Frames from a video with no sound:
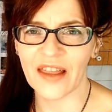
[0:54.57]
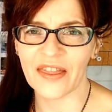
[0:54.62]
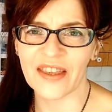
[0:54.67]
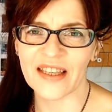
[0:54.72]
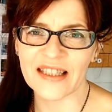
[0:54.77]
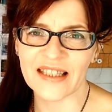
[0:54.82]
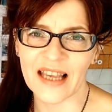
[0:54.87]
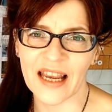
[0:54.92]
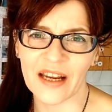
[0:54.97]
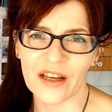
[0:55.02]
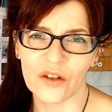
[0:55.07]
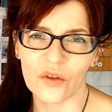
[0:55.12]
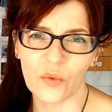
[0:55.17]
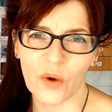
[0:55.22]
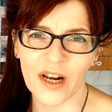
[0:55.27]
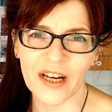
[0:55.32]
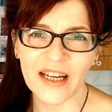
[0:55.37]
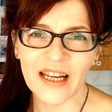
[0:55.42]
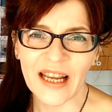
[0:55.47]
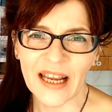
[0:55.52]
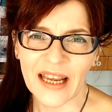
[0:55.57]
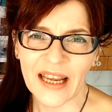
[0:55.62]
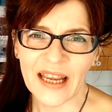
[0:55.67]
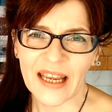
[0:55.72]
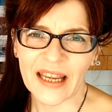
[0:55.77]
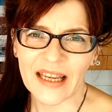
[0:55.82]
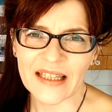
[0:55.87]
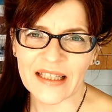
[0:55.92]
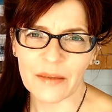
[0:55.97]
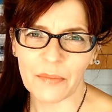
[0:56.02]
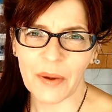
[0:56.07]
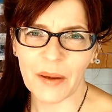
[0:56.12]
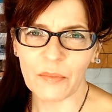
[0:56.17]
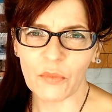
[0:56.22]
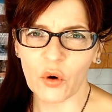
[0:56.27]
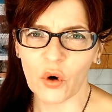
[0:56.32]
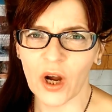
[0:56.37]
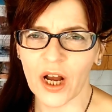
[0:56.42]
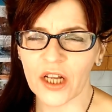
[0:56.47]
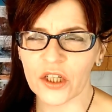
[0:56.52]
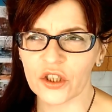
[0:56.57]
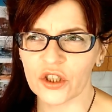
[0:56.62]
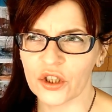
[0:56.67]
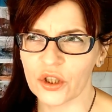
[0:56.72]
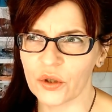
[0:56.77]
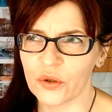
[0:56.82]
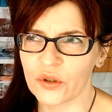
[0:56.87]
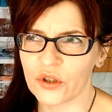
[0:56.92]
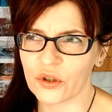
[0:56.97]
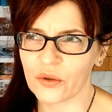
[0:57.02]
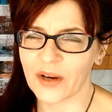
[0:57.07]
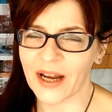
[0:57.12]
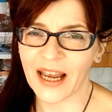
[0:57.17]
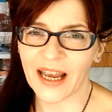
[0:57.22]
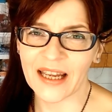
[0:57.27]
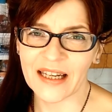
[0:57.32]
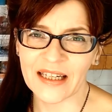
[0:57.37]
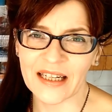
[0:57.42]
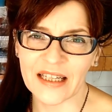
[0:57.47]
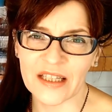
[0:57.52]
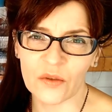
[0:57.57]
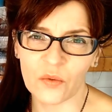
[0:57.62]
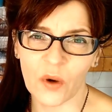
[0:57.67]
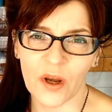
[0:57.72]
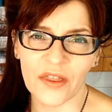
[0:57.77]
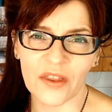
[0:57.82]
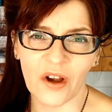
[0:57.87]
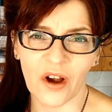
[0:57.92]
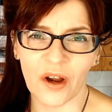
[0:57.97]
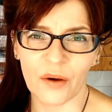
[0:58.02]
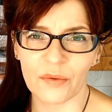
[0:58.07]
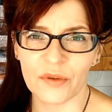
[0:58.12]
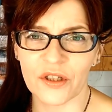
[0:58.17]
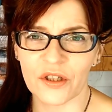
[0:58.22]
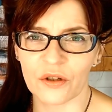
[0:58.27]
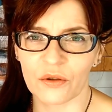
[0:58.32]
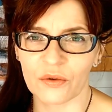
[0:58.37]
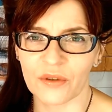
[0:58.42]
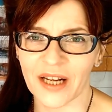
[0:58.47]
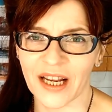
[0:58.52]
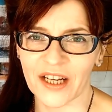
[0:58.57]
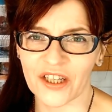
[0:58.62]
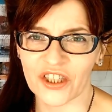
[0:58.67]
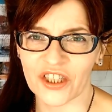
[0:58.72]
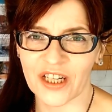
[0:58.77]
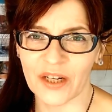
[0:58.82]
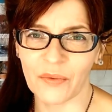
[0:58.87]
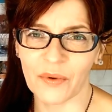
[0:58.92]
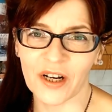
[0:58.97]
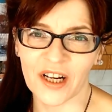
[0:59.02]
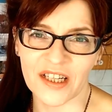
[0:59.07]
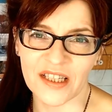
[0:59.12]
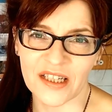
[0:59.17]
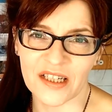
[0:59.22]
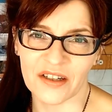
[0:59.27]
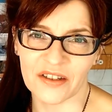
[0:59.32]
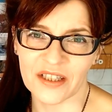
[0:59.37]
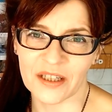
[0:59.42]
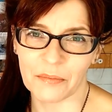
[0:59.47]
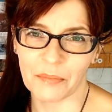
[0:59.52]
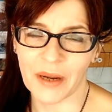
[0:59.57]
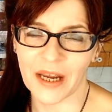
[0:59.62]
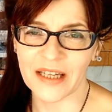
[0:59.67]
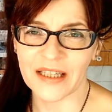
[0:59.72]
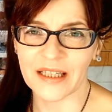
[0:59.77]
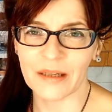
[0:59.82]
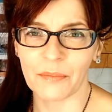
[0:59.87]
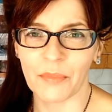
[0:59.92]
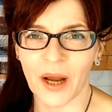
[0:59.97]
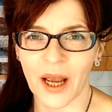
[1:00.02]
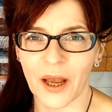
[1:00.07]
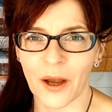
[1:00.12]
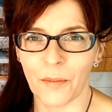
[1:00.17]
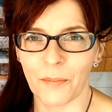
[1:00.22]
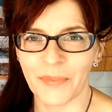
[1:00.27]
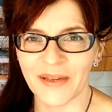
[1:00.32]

and the second one is a bit more unusual and it's one that I was taught actually when I started painting by a